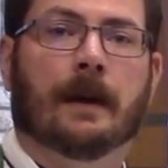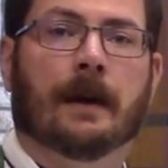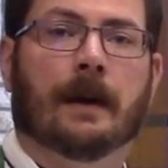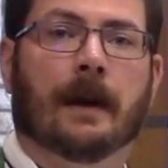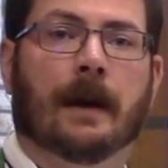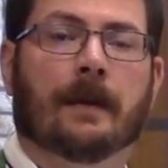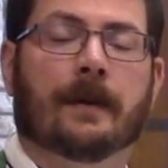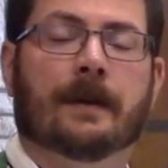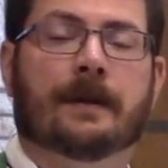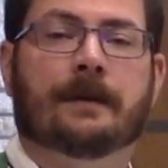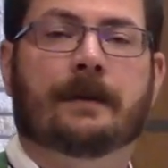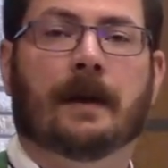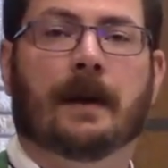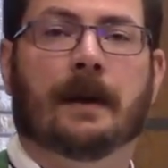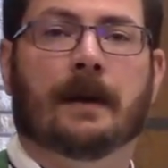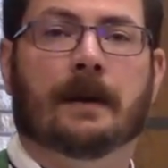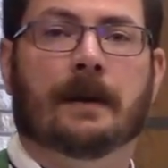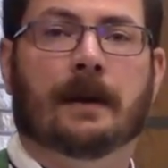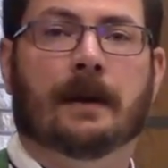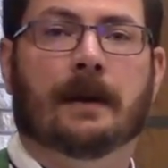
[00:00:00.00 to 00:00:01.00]
and the
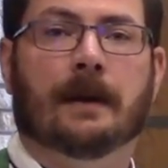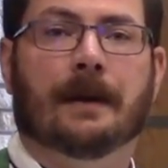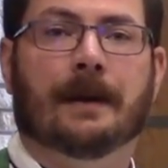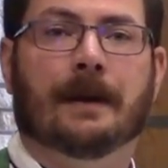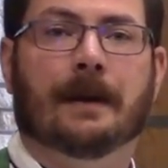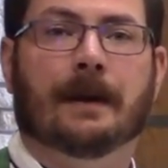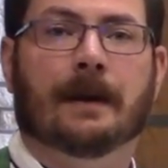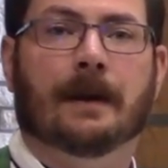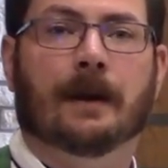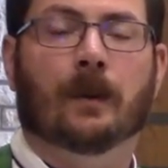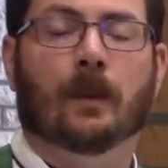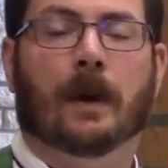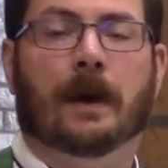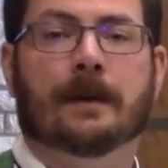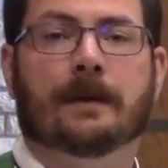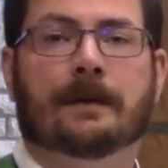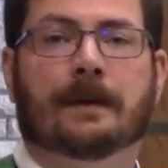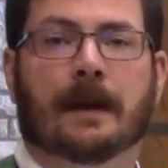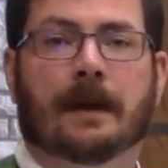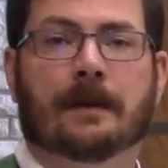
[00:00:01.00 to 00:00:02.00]
sin, in
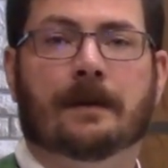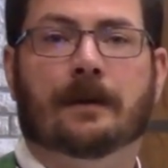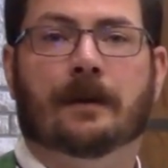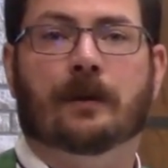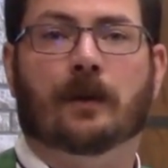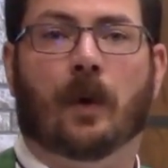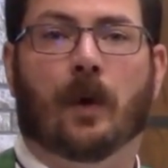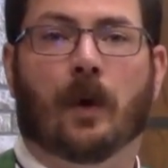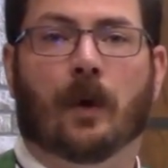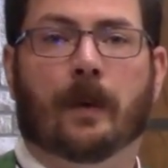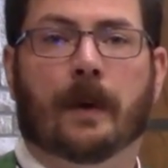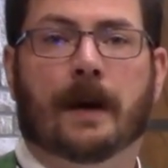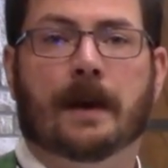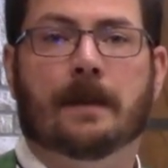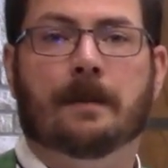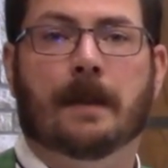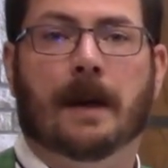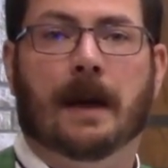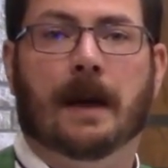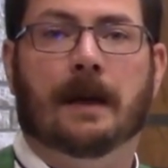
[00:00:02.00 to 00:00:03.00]
one sense, has
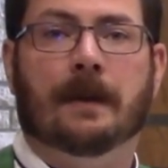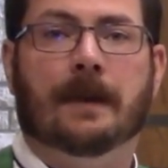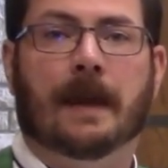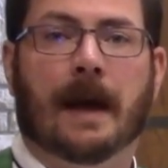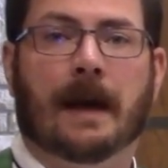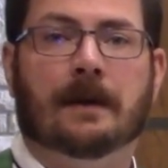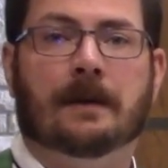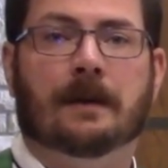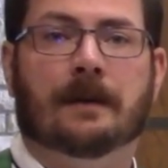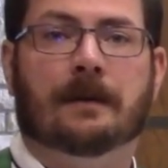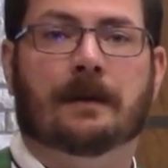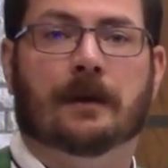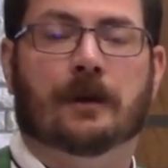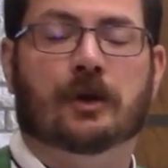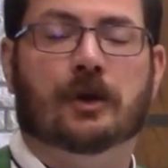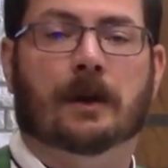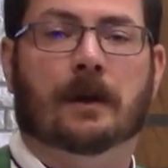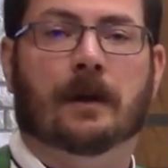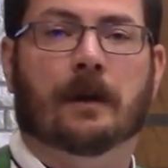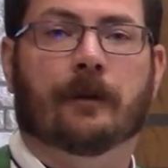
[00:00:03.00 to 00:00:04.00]
already made that
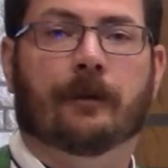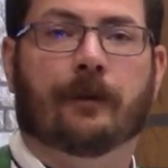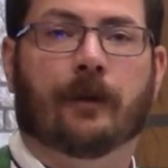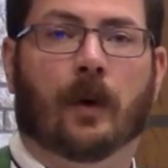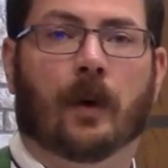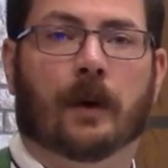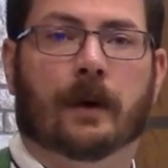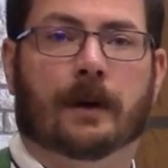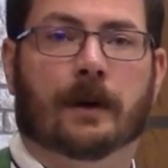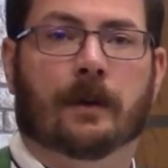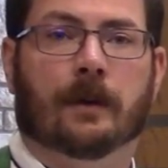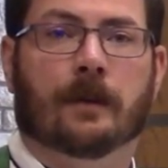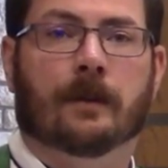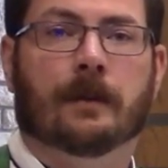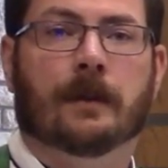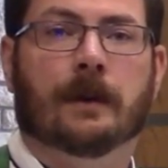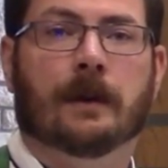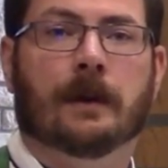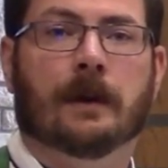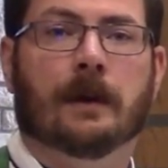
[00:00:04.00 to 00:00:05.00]
decision for you,
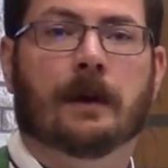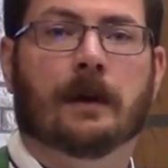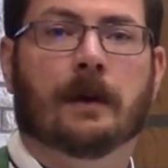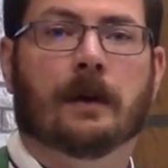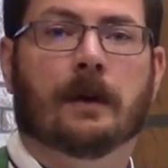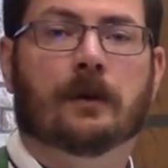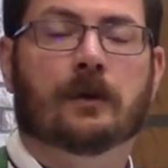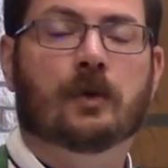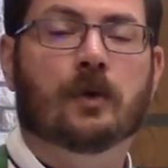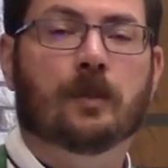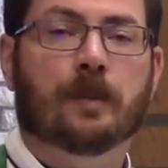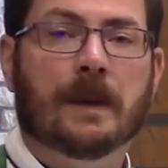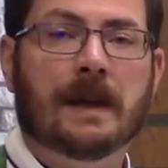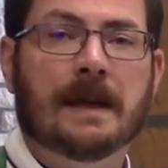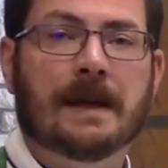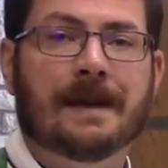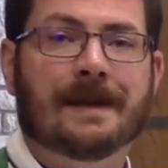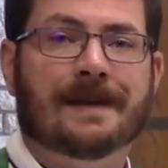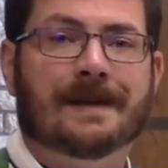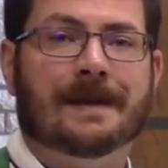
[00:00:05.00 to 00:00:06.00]
to
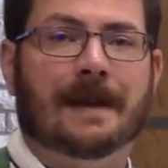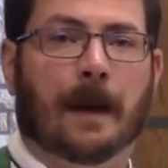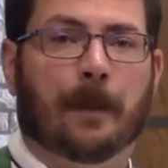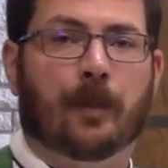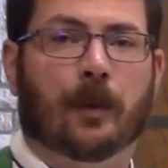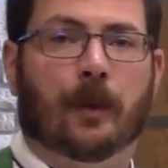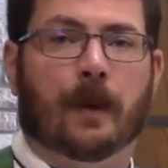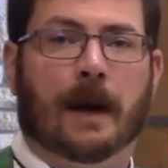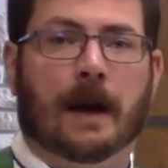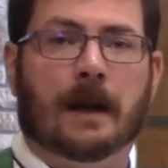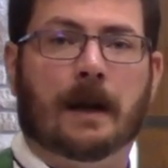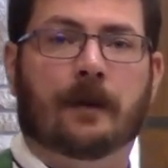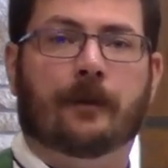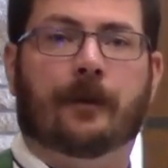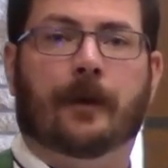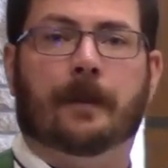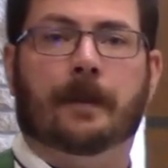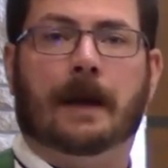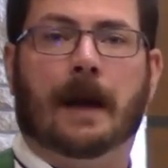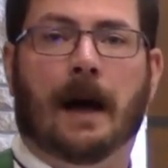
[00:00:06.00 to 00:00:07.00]
be separated
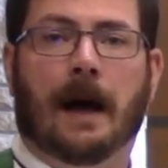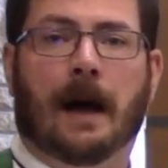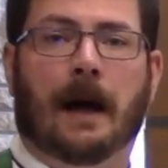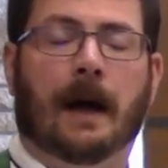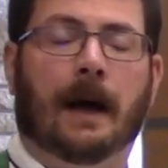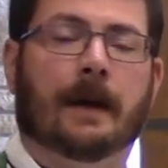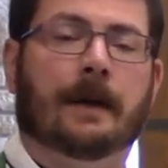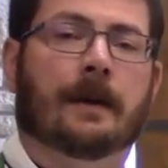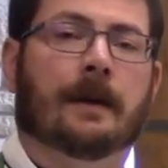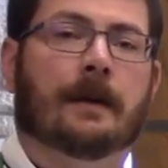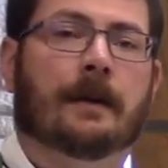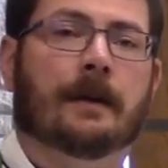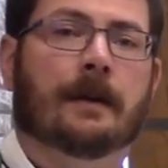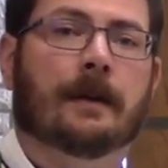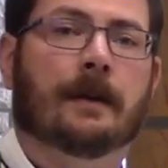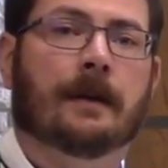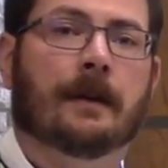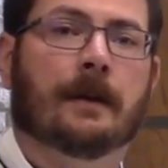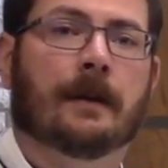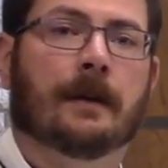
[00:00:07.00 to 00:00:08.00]
from God,
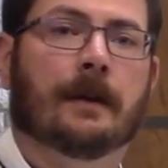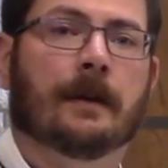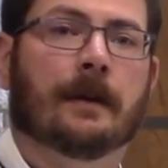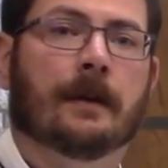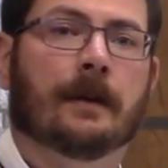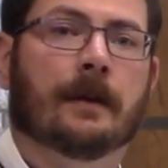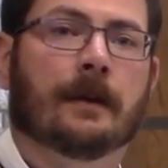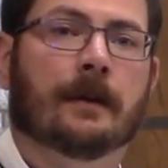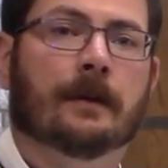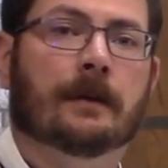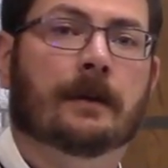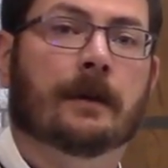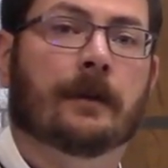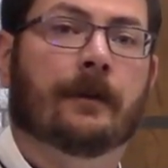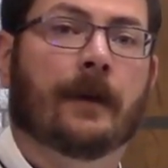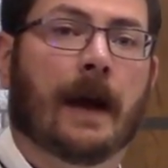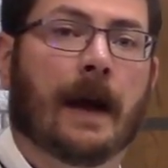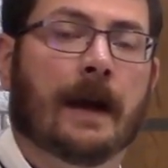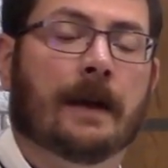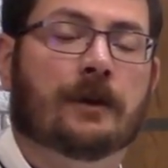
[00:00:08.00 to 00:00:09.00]
to
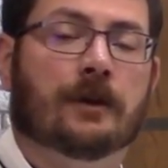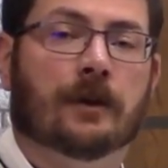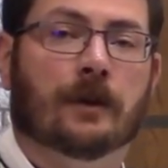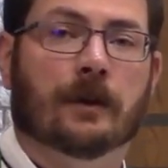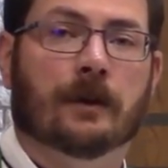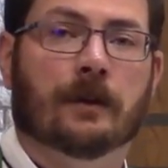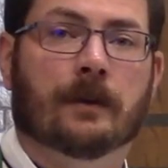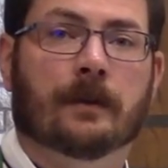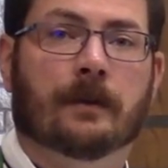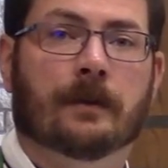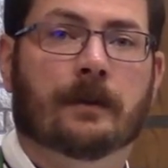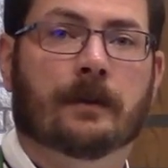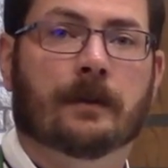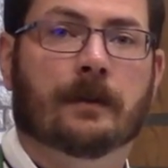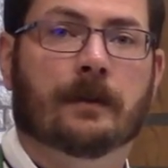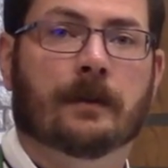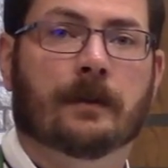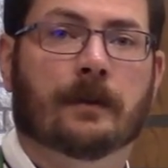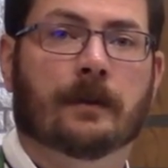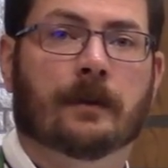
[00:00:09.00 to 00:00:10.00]
divide you
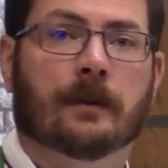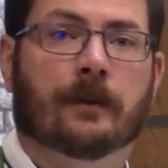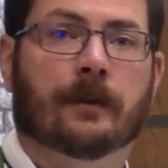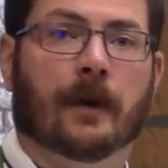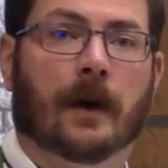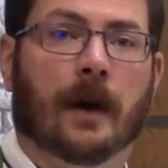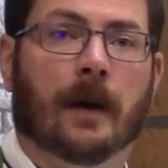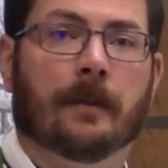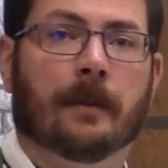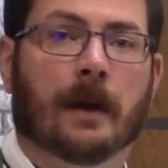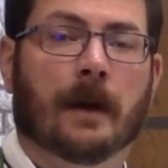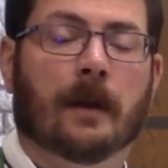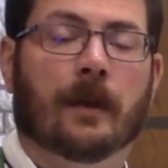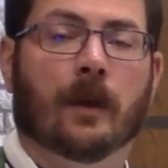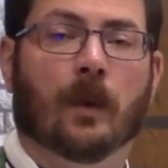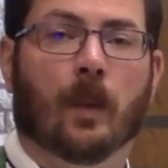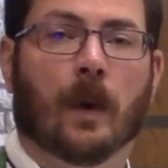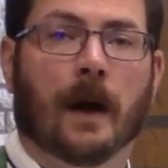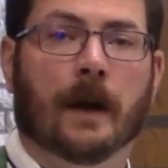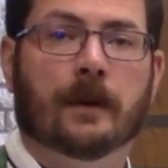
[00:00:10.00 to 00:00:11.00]
from
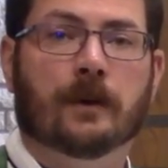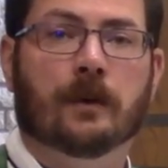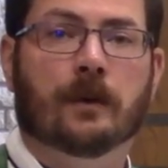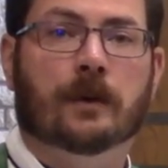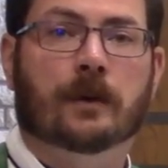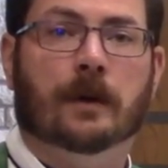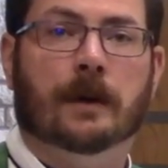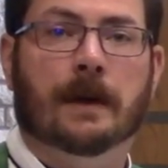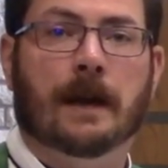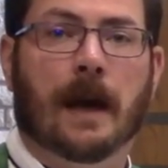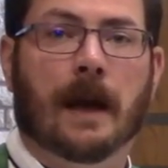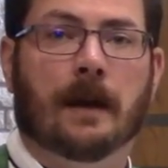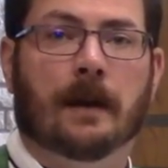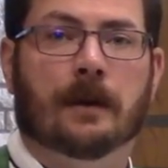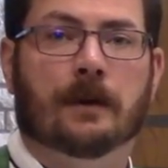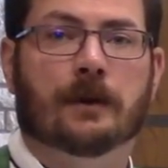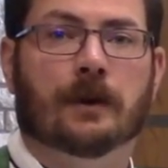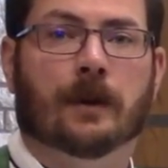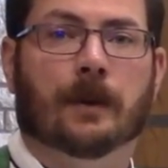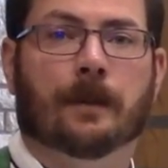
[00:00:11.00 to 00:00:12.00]
the one who
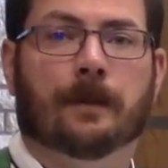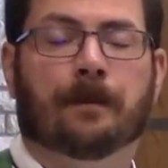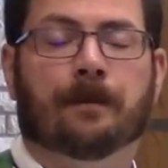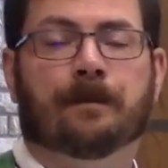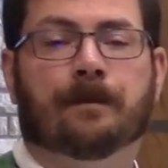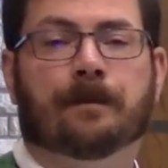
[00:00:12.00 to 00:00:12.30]
created you.